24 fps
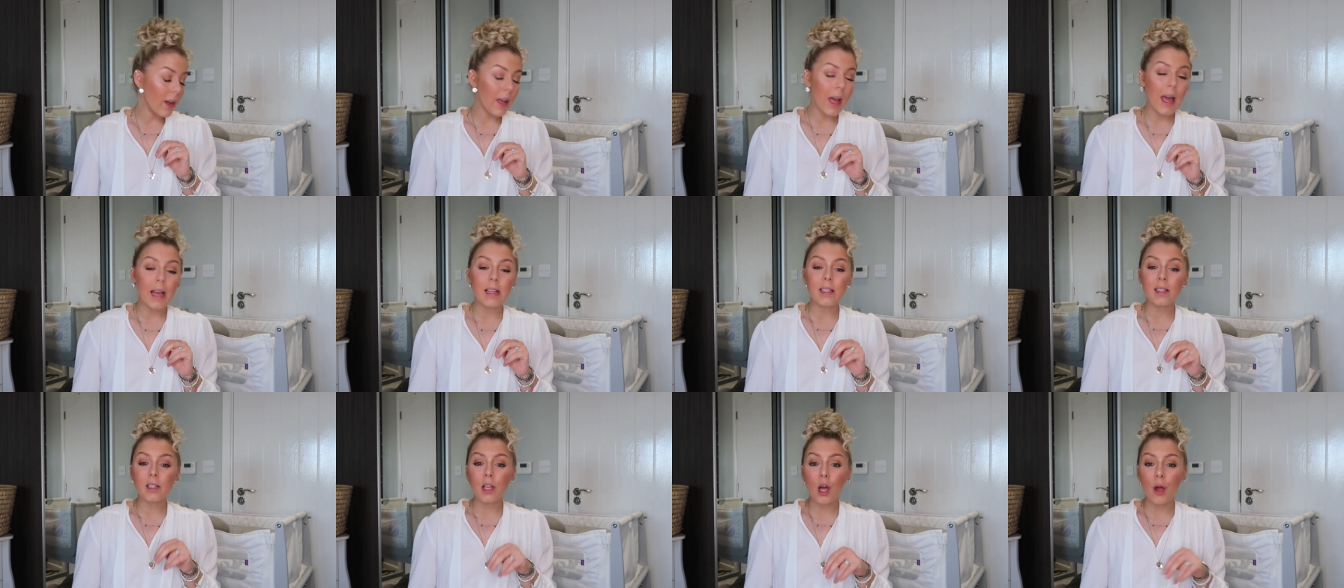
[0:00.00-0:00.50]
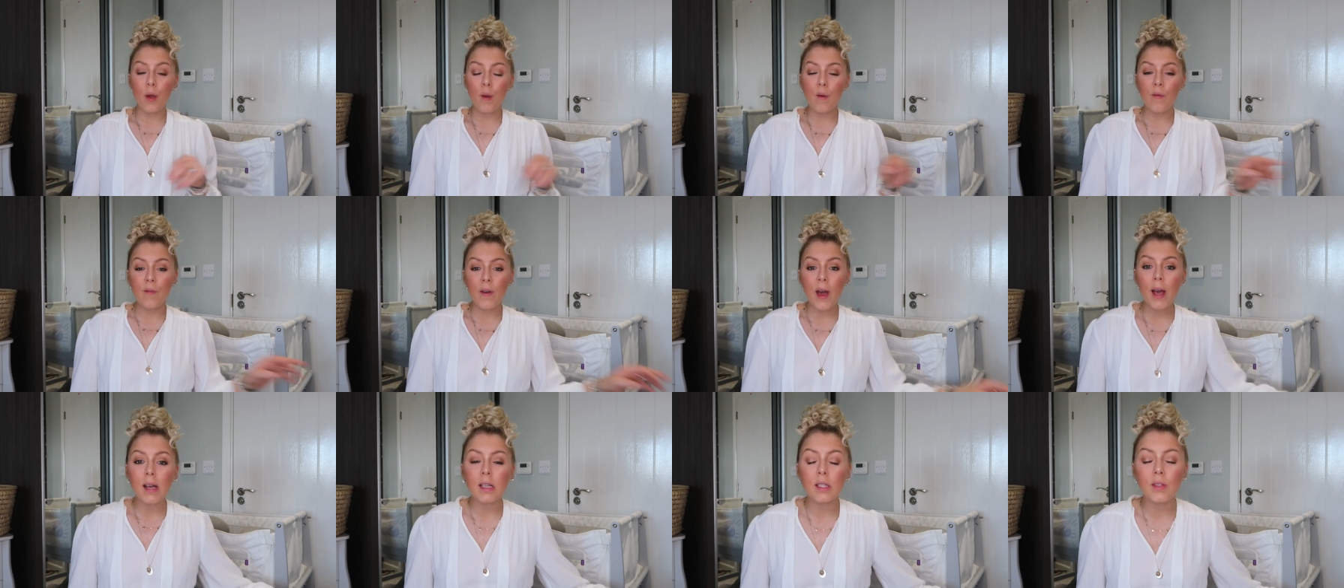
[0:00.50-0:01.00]
Okay, so
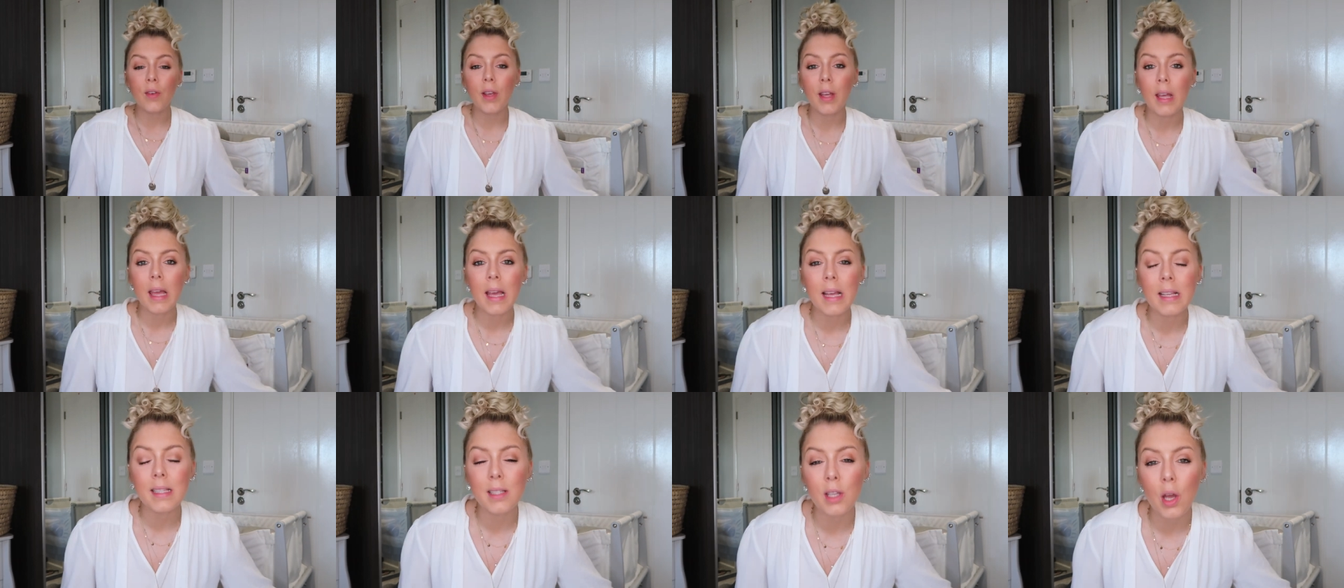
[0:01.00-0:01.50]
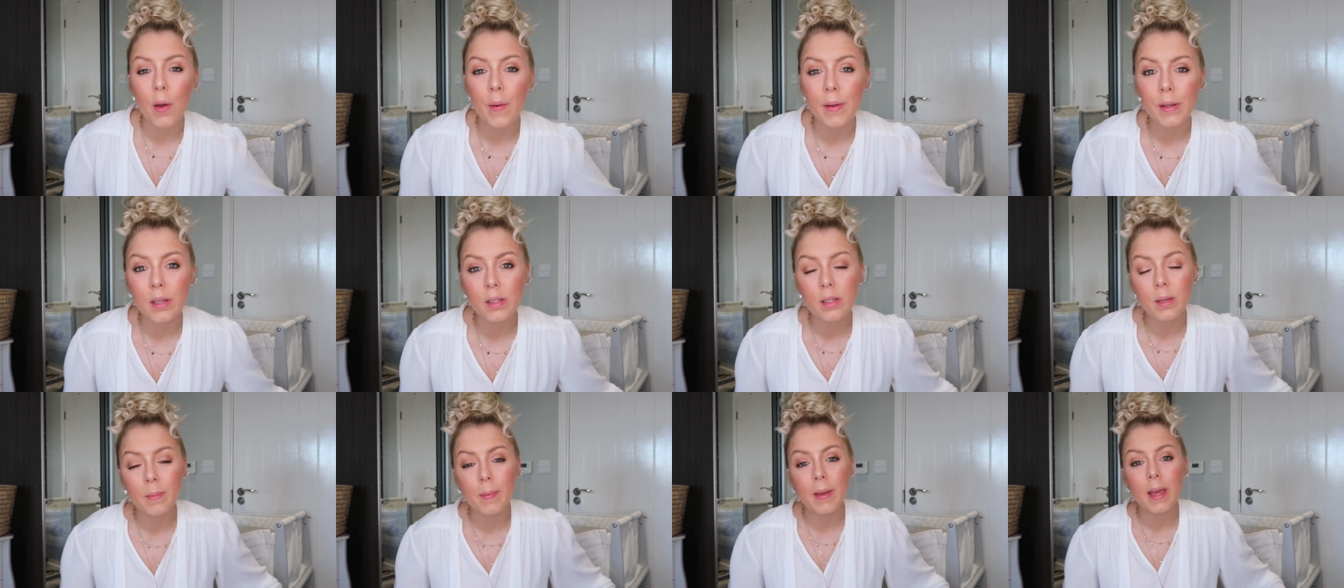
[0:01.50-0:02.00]
first thing is
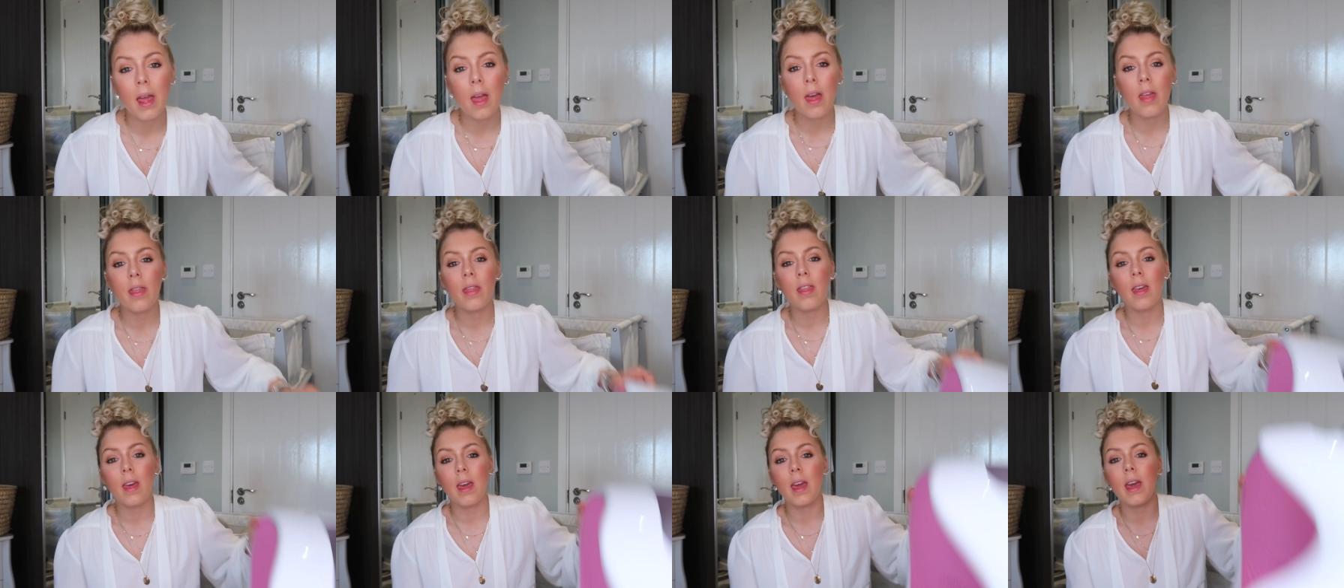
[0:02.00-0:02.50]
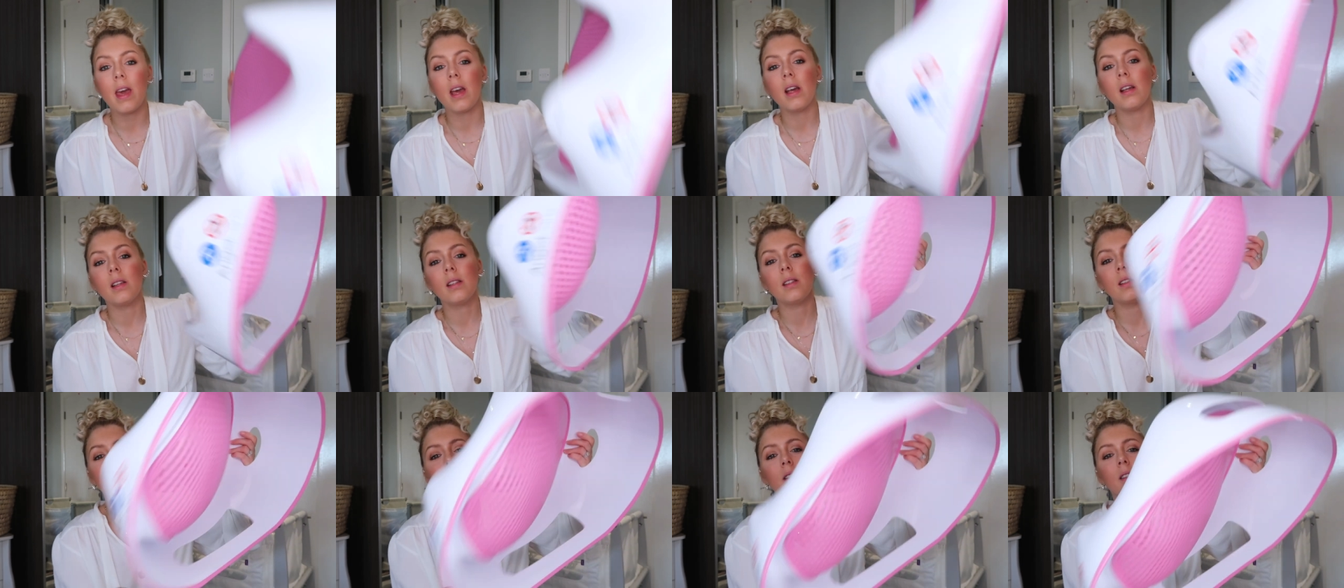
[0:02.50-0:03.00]
going to be
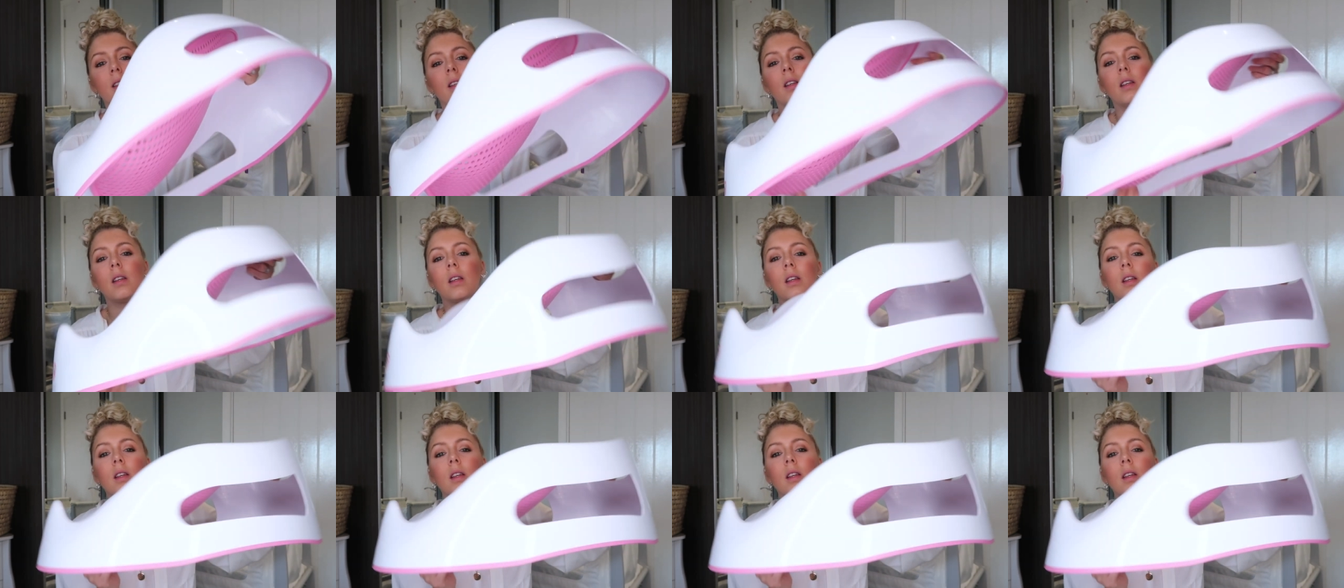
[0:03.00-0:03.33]
this